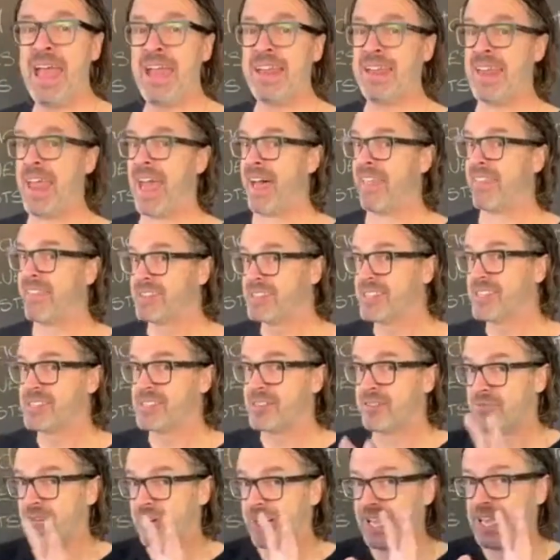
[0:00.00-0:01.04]
Now, this is a
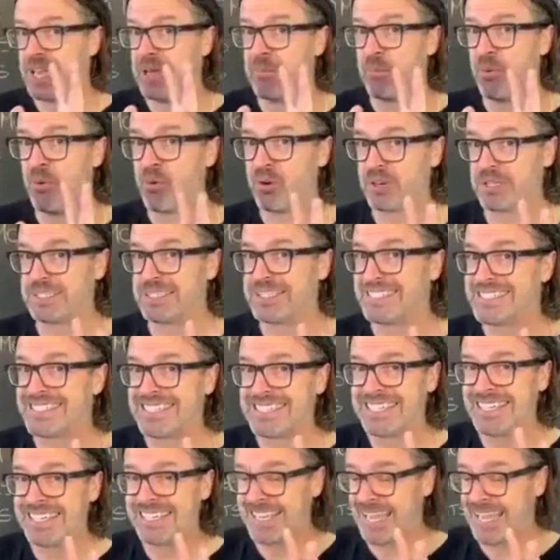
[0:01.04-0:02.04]
really important